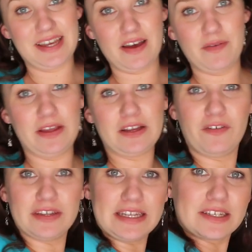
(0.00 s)
Um, it,
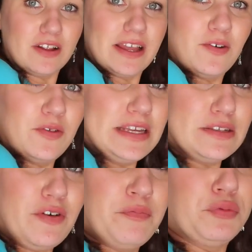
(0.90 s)
obviously it's got like all these
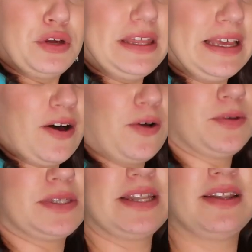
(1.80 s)
sort of breathing
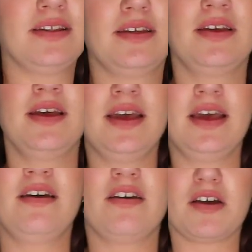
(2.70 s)
holes in,
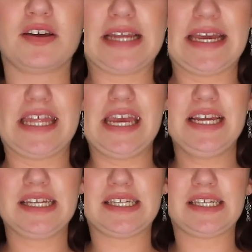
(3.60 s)
goes like
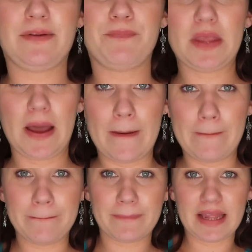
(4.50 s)
this,
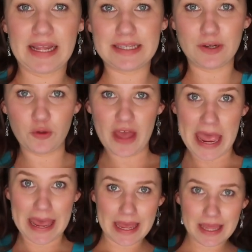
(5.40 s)
um, lets in all the
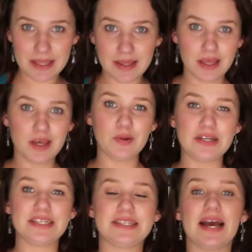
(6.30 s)
air,
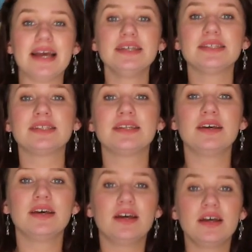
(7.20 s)
which is nice.
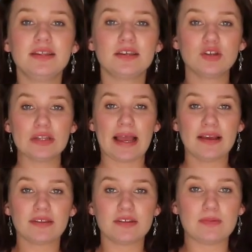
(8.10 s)
Good
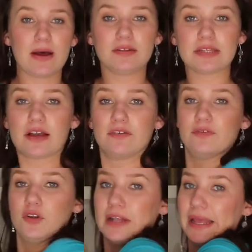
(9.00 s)
length as well, it's like a
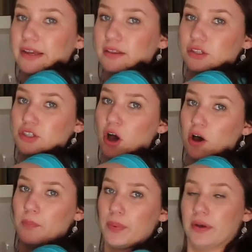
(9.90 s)
full length
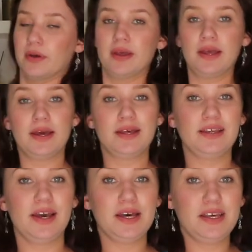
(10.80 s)
top.
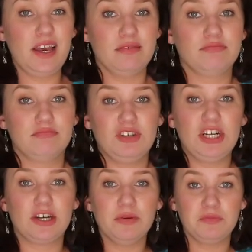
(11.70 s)
Uh, yeah,
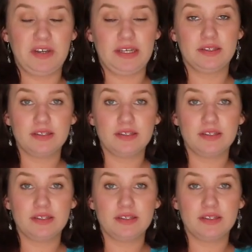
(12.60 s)
really comfy.